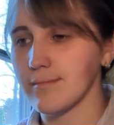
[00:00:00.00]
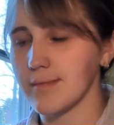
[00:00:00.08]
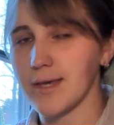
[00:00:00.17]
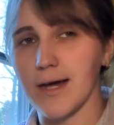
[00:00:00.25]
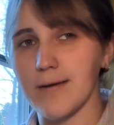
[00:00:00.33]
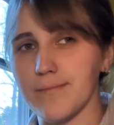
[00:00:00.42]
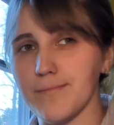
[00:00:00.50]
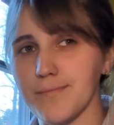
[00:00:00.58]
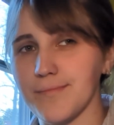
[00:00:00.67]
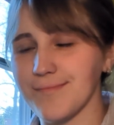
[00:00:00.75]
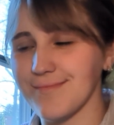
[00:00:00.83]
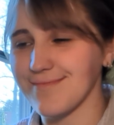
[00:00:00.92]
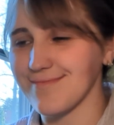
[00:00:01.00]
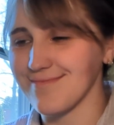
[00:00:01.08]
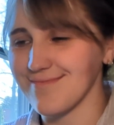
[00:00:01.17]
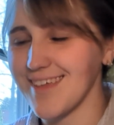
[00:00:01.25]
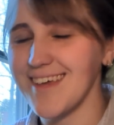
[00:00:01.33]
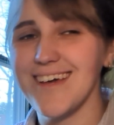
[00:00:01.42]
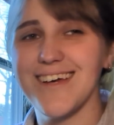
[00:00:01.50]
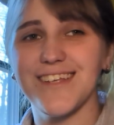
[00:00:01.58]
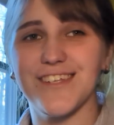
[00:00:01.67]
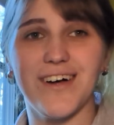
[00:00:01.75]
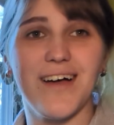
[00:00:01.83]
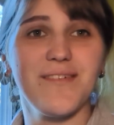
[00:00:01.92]
Yeah.
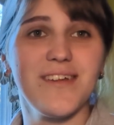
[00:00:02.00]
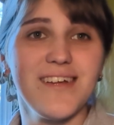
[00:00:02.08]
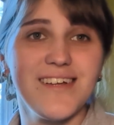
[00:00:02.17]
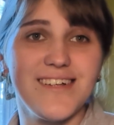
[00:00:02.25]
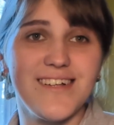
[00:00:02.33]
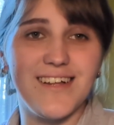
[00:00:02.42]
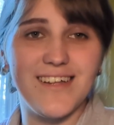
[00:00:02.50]
So I'm gonna